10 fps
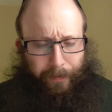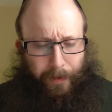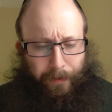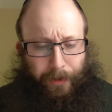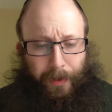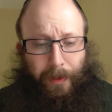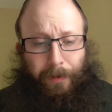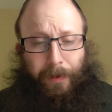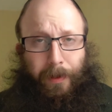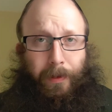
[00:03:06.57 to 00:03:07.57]
originally they
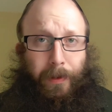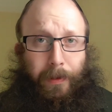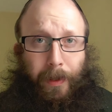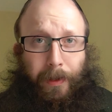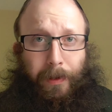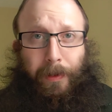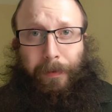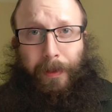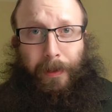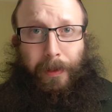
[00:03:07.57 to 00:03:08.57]
were going to kill him,
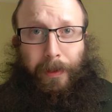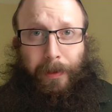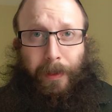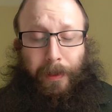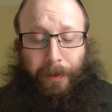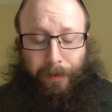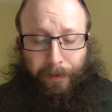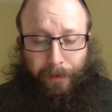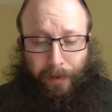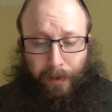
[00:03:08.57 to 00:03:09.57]
and then they decided
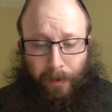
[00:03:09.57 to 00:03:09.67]
to